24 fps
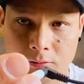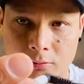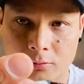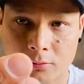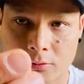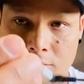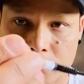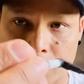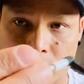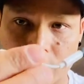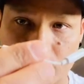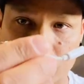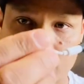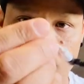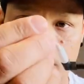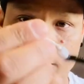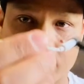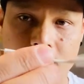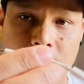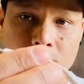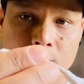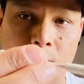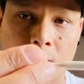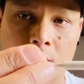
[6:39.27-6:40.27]
through
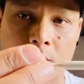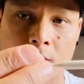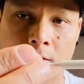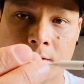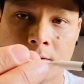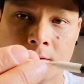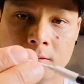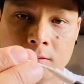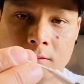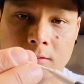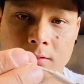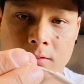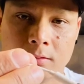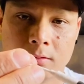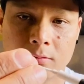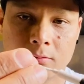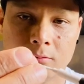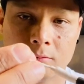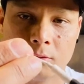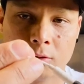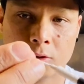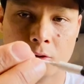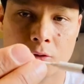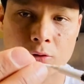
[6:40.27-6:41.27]
this one
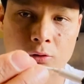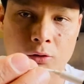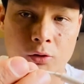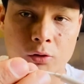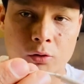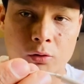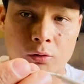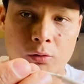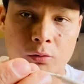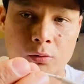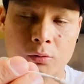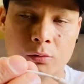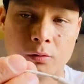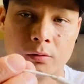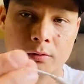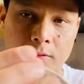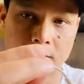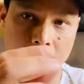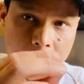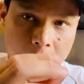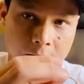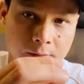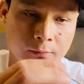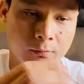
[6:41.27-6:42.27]
we'll go to
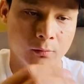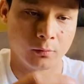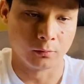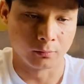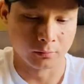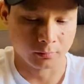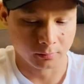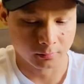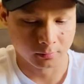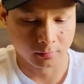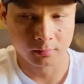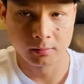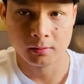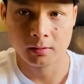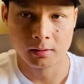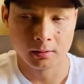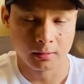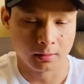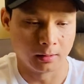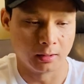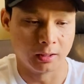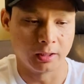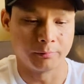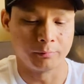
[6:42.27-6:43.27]
iPhone
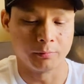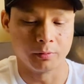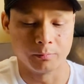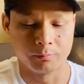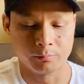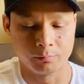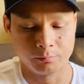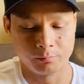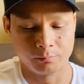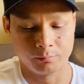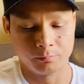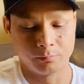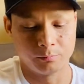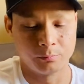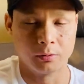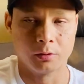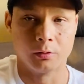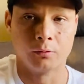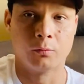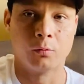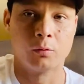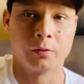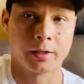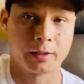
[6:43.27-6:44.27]
uh, let me put the
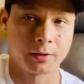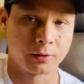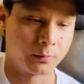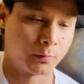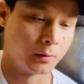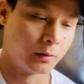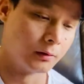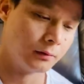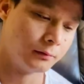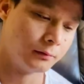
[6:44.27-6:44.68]
phone as well